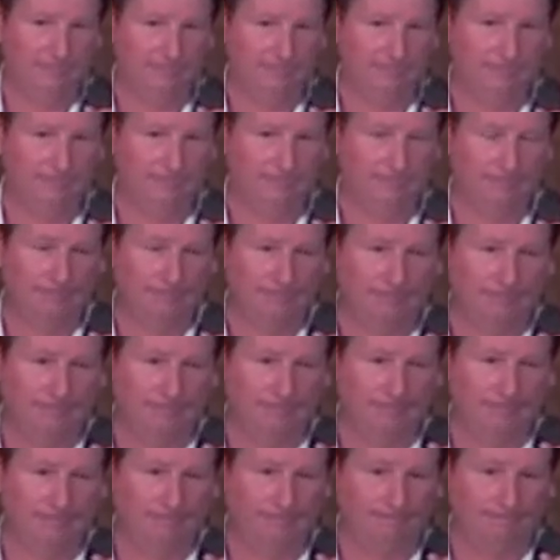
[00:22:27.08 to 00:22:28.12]

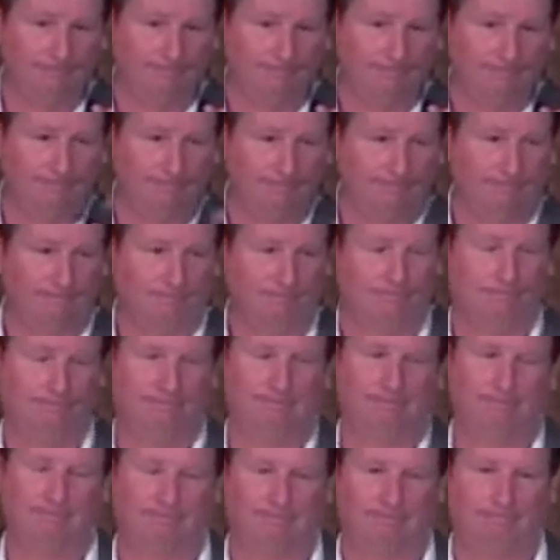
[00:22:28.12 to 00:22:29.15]

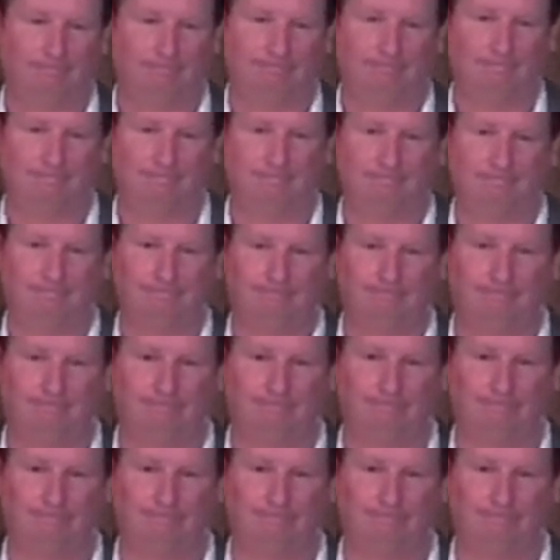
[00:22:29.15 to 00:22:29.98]
No one is speaking in this clip.